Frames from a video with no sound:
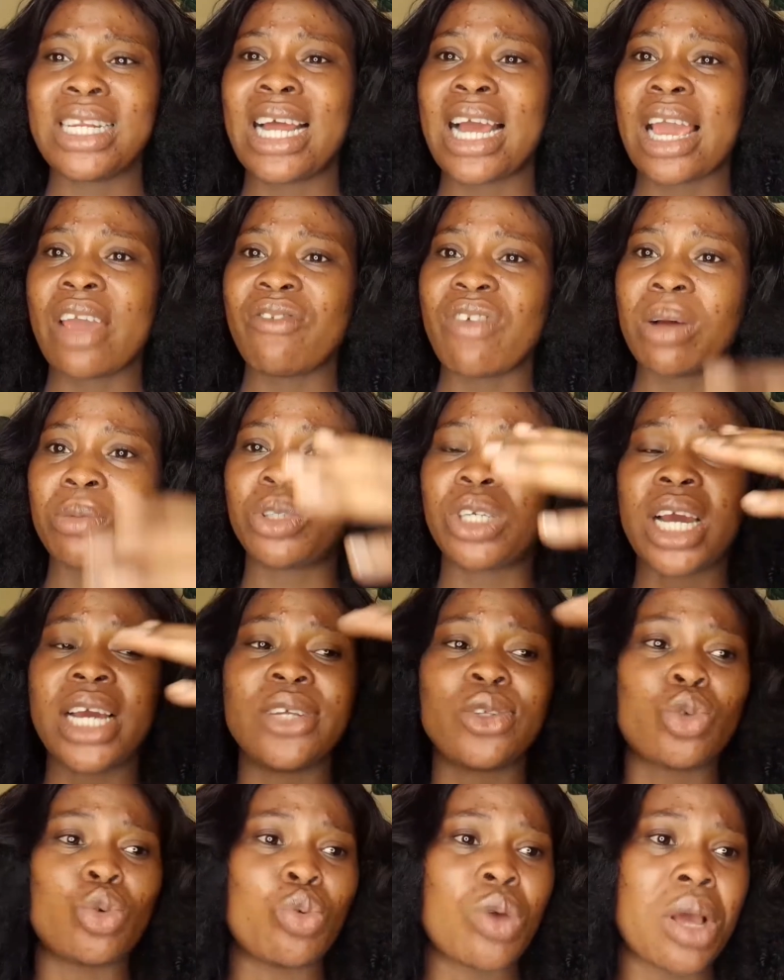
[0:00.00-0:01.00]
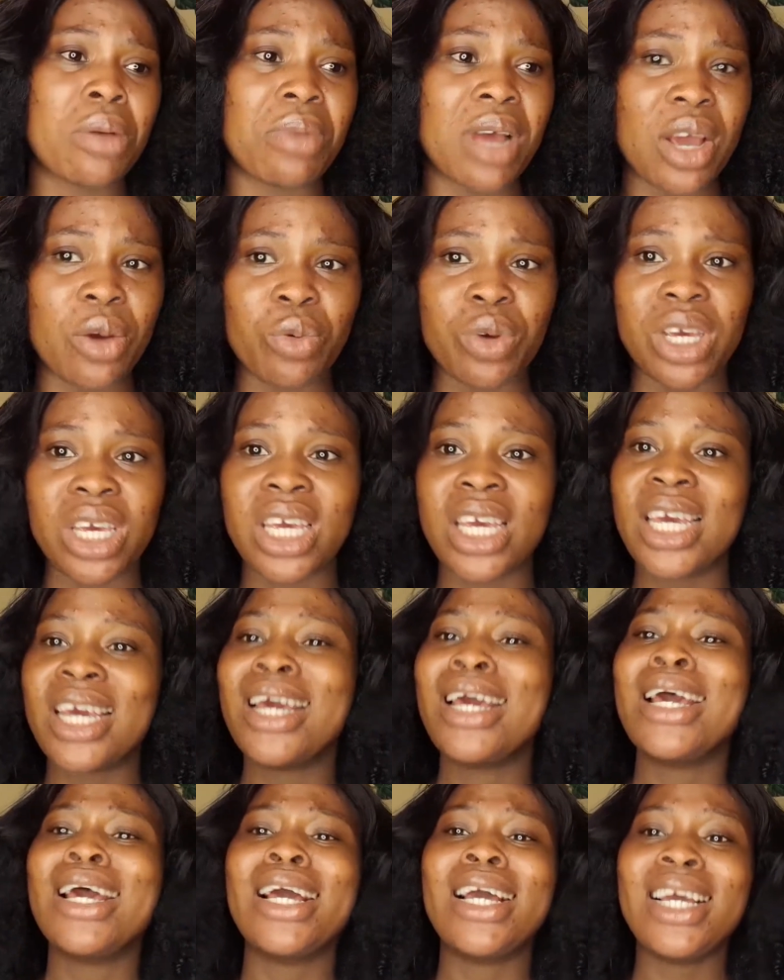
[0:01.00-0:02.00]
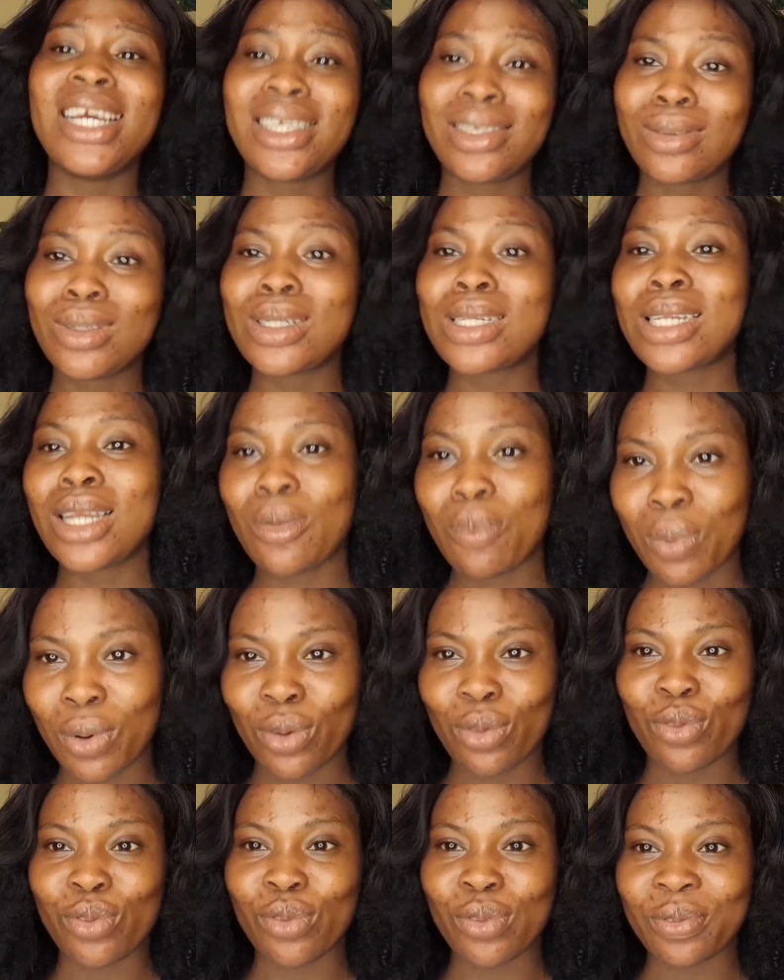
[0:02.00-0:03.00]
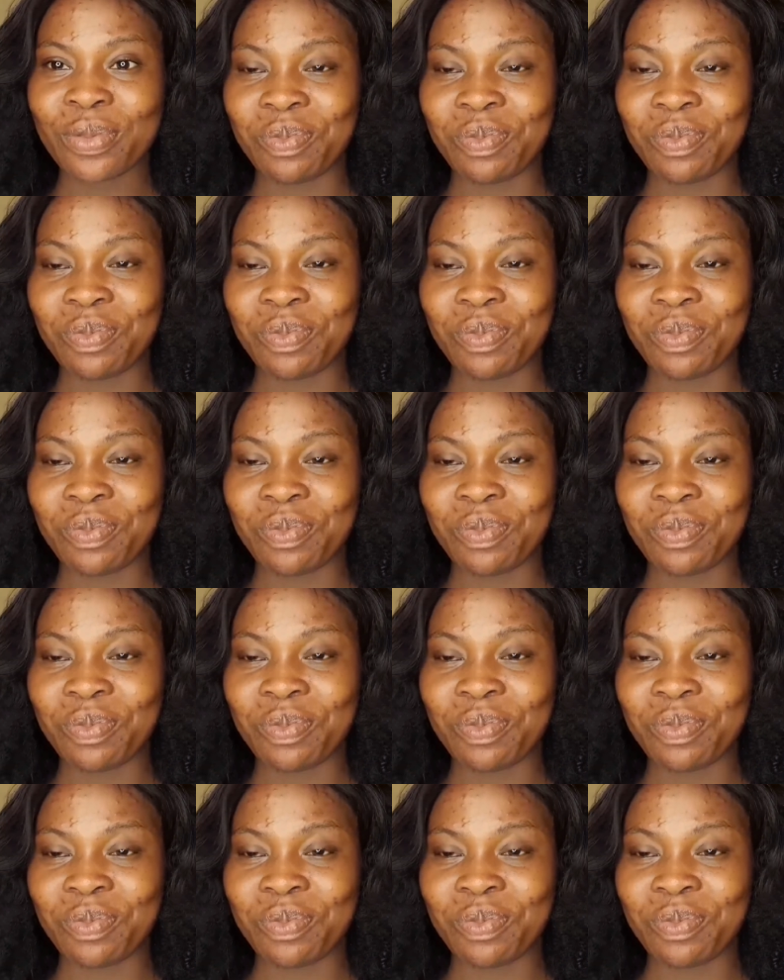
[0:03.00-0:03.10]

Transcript: Like if I'm trying to wear my wig, it will slip off.